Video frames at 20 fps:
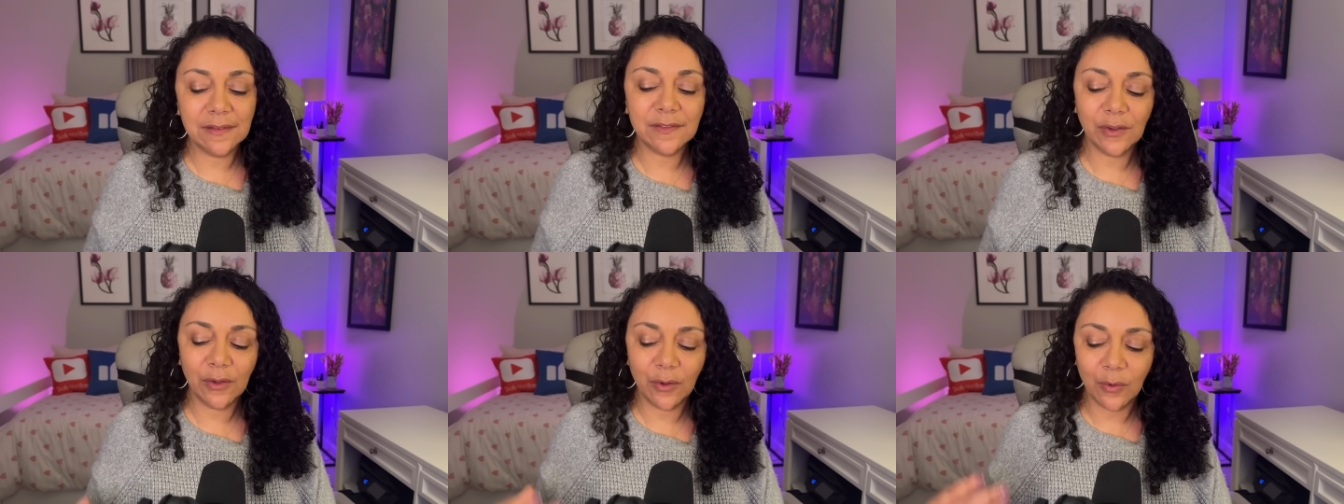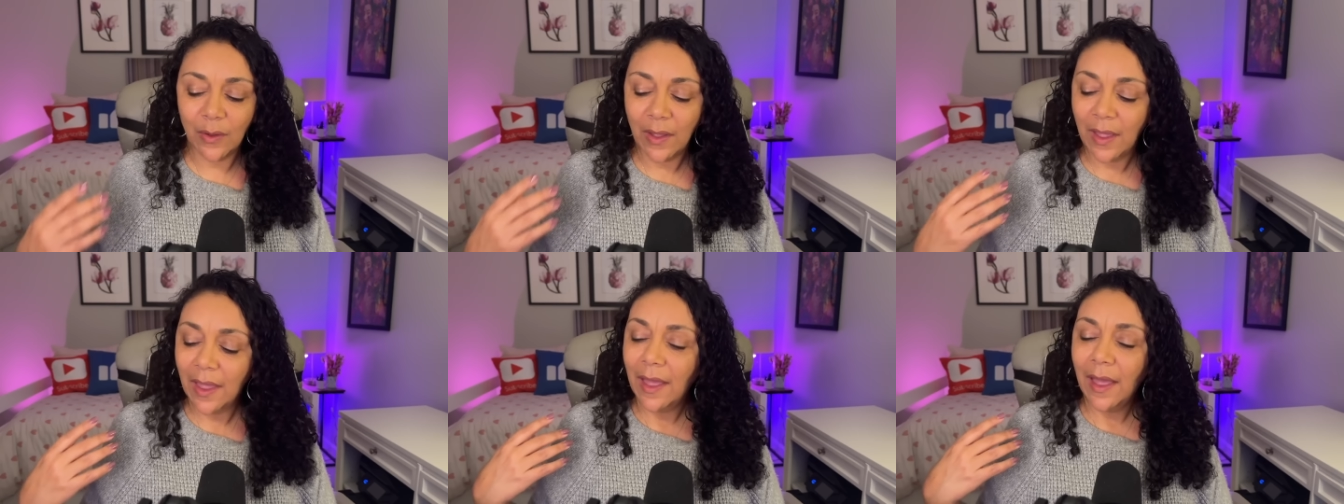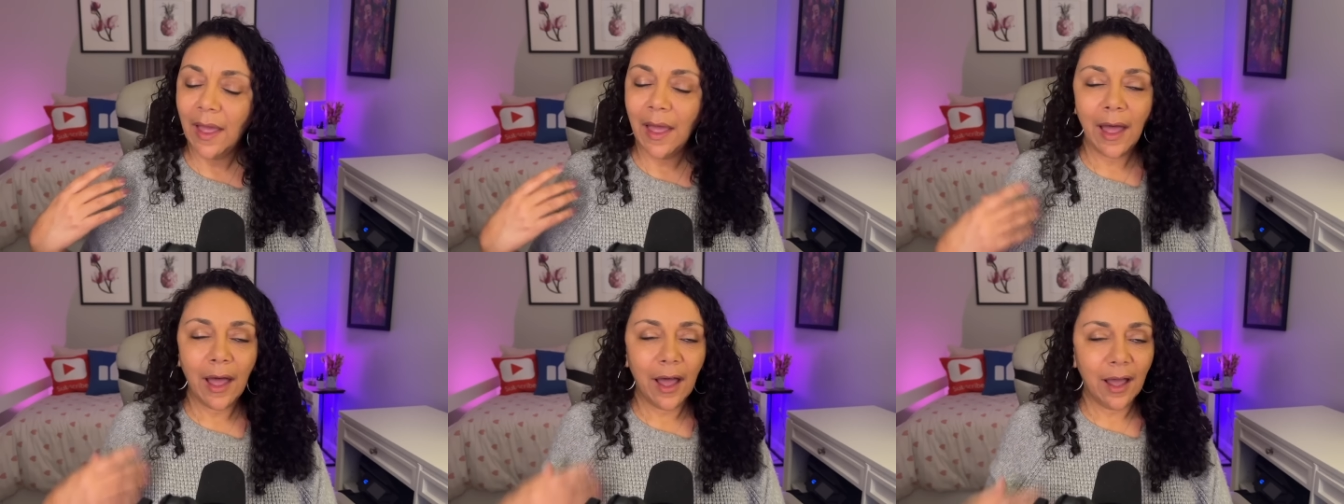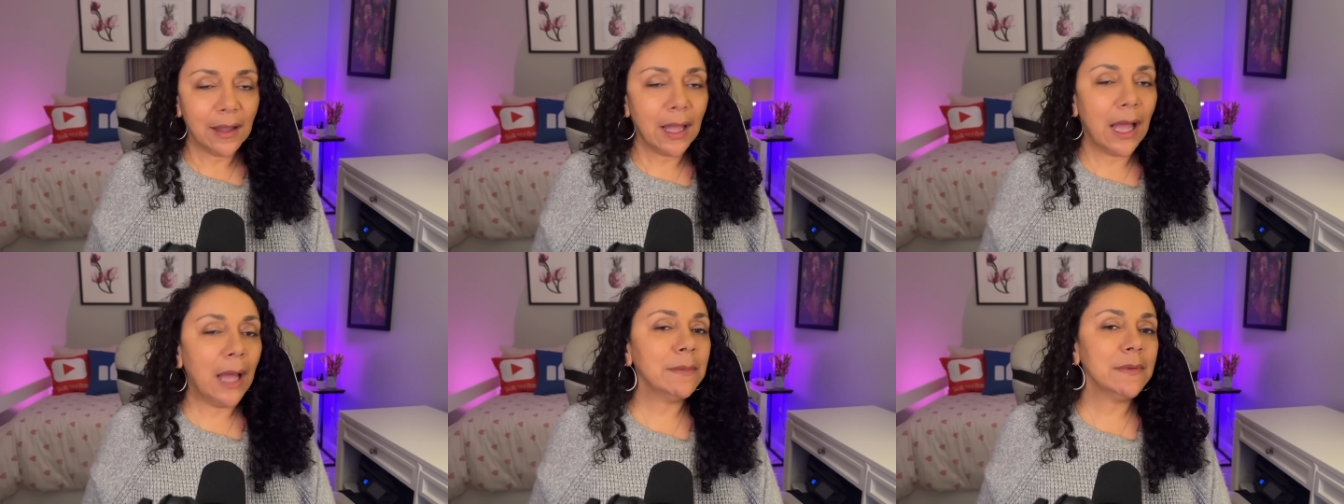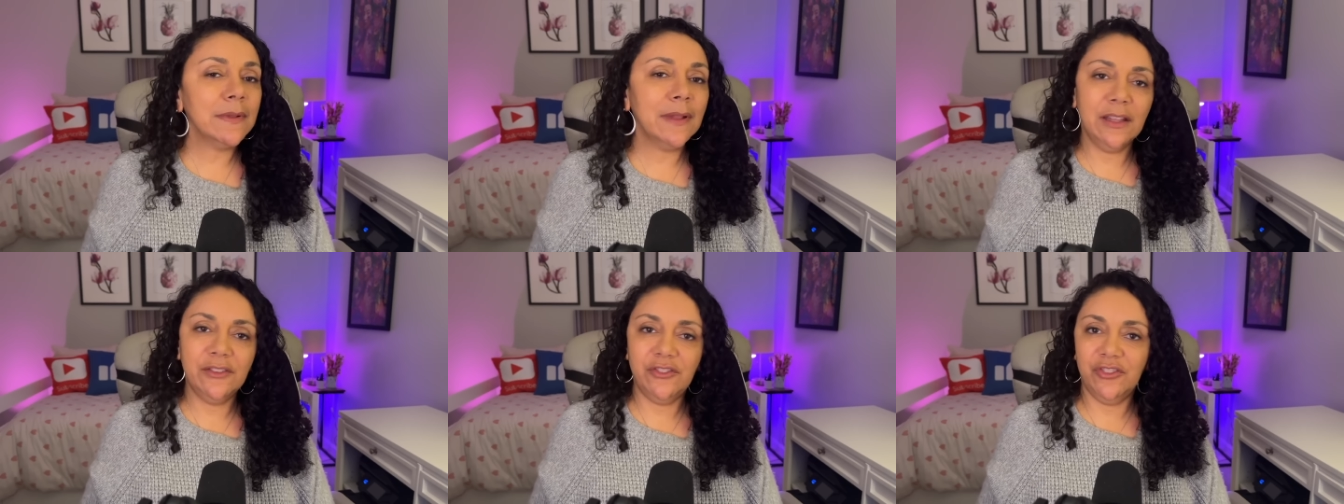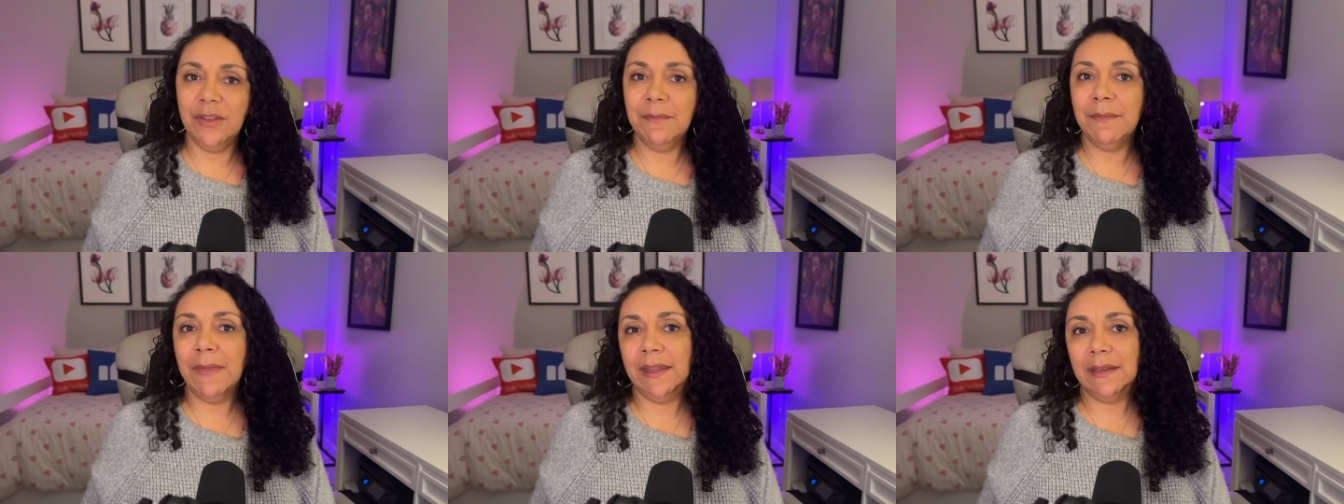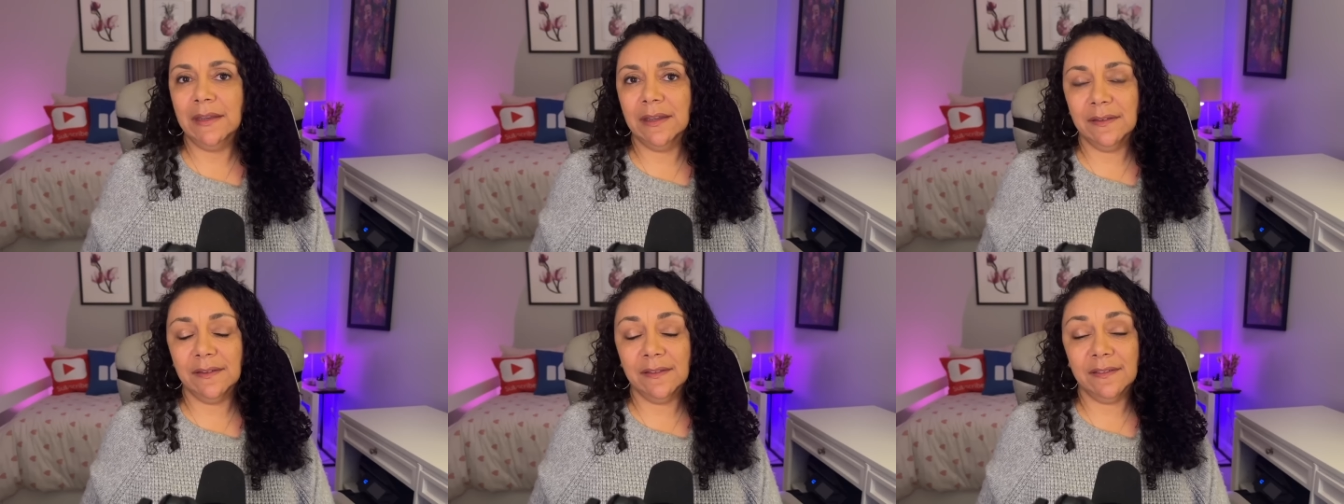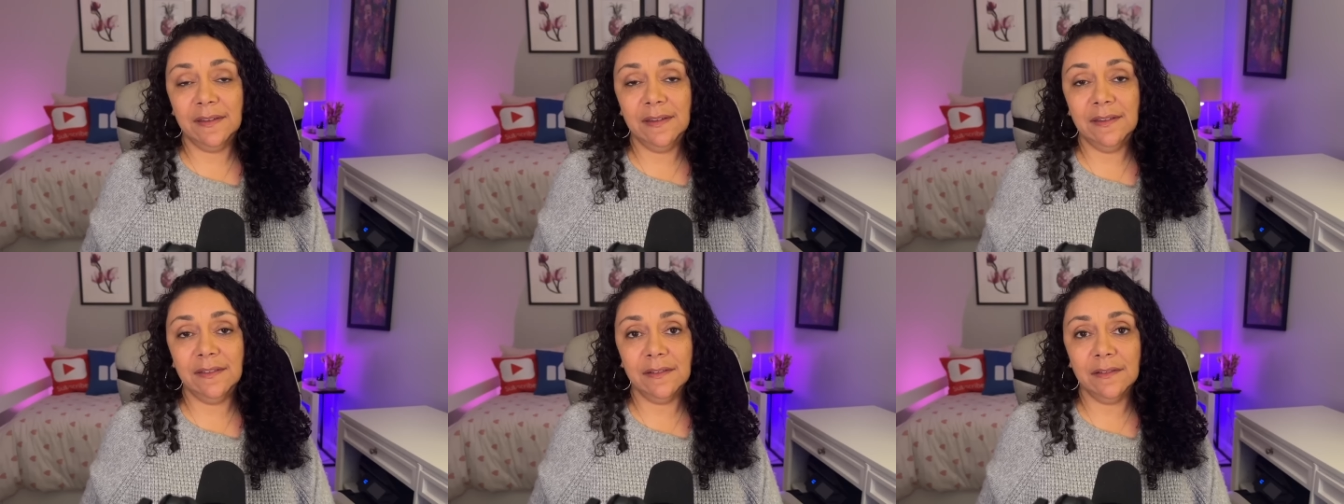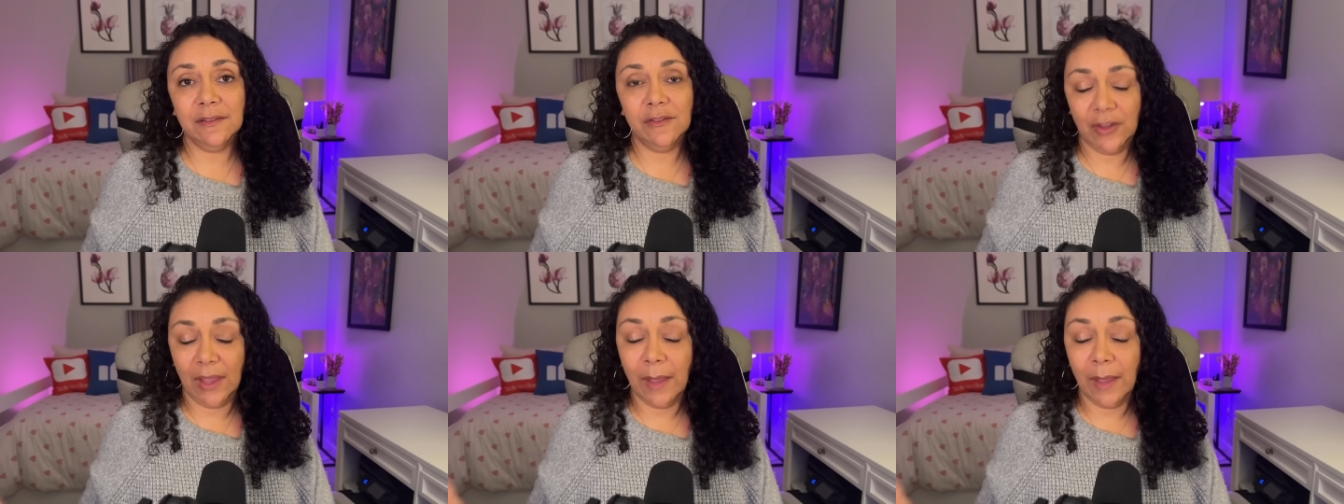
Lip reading: So I'm glad she made it to